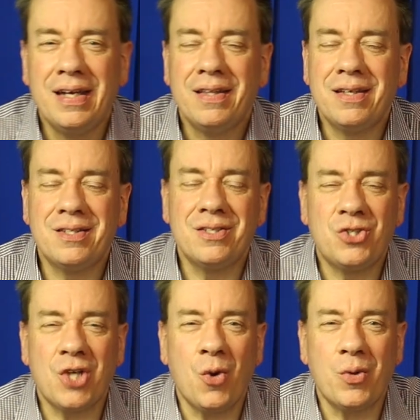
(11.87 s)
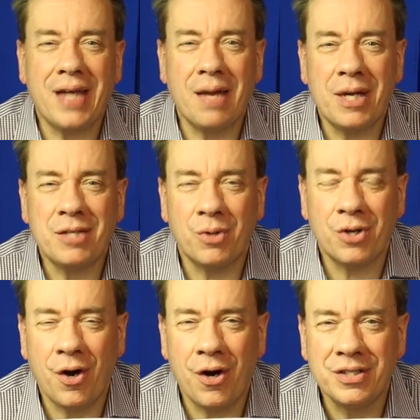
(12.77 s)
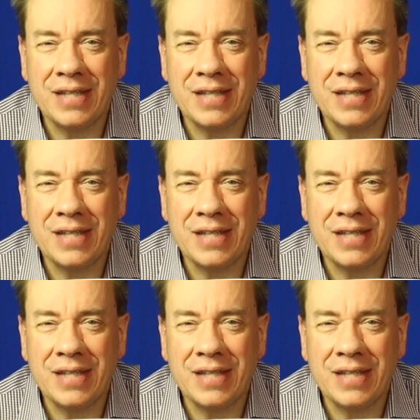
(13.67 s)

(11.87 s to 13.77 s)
This is Joe with GotBaseballCards,